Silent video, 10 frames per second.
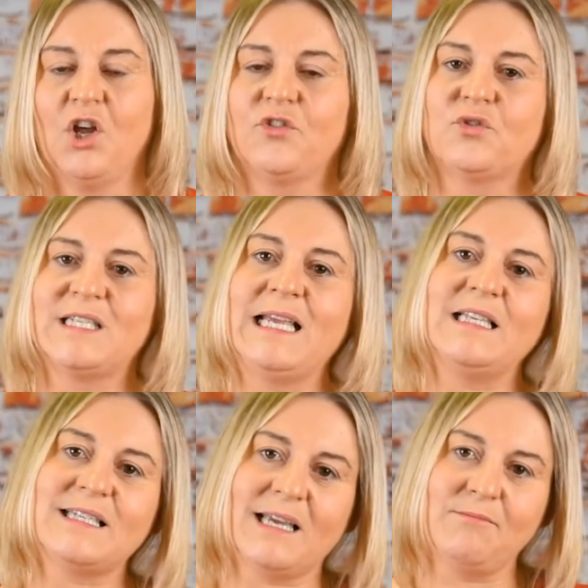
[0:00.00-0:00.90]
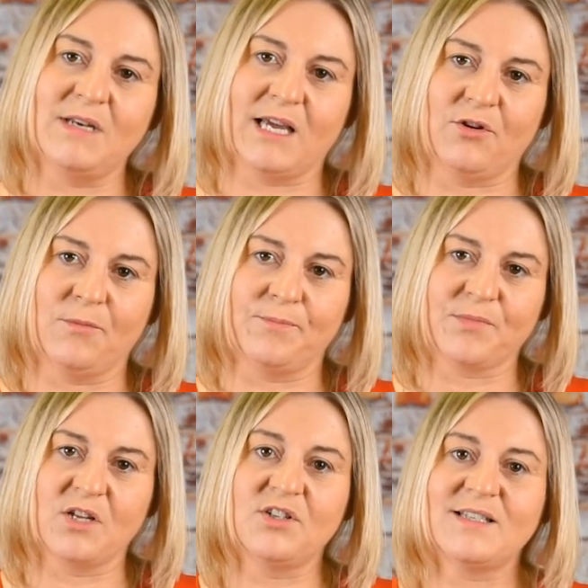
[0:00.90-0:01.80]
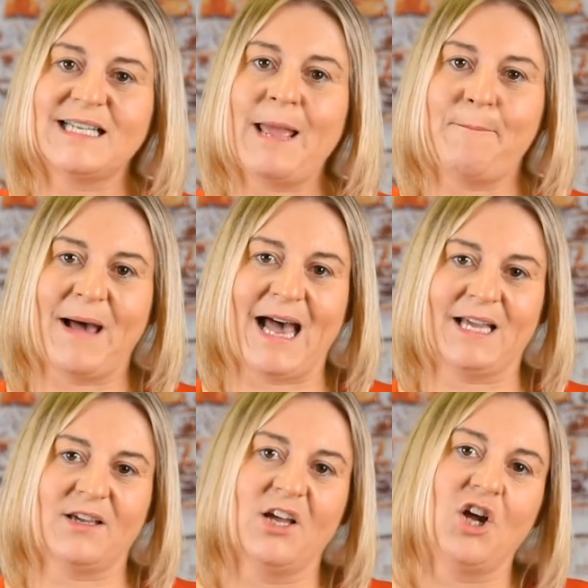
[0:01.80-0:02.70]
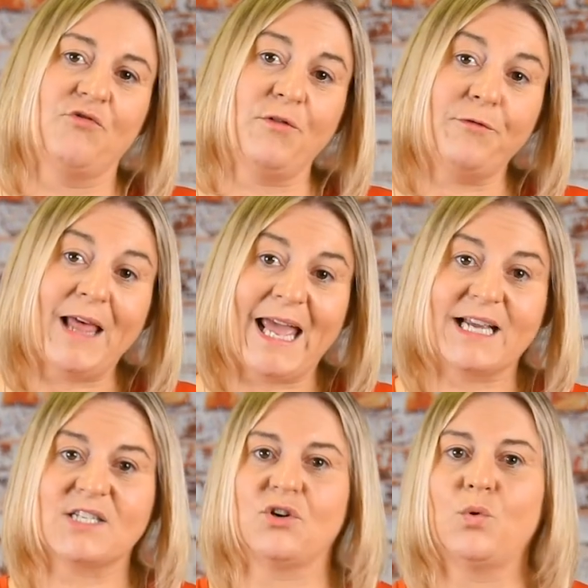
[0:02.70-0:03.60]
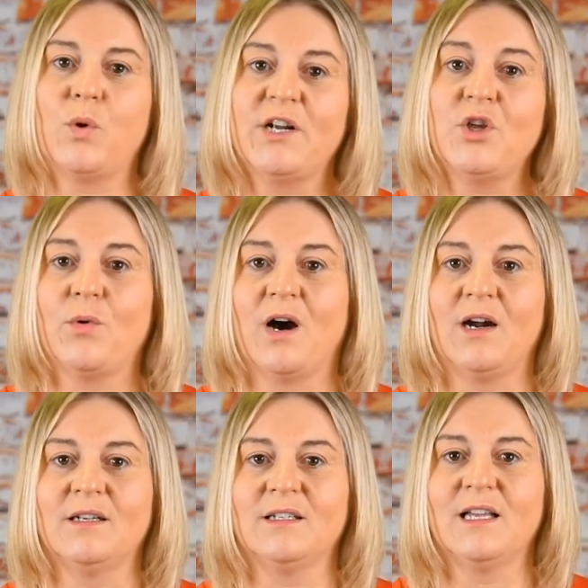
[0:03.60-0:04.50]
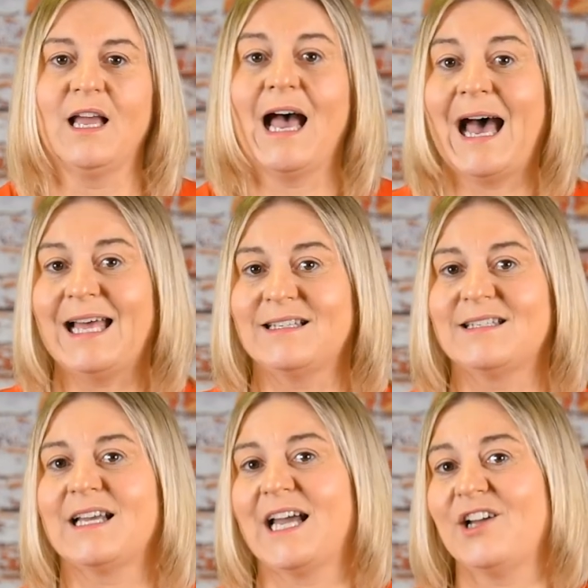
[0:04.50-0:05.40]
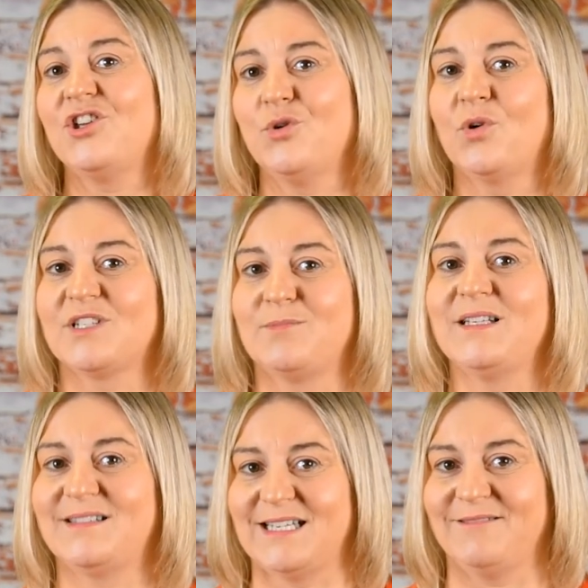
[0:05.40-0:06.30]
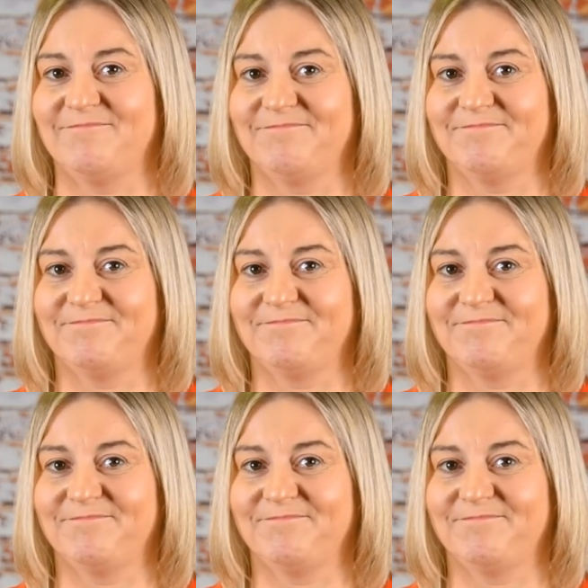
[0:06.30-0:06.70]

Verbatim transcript: So take the time now to step back, reflect on where you are and how you want to be seen.